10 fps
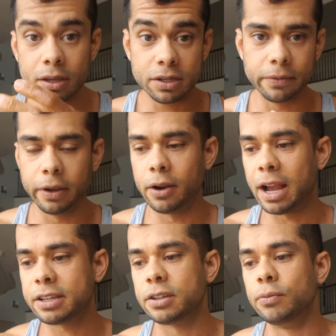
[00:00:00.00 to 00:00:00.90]
severe
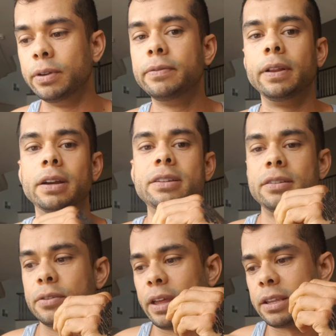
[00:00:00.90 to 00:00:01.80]
acid reflux.
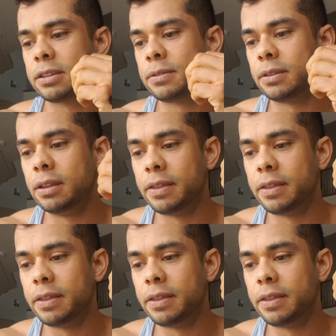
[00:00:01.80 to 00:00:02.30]
So that's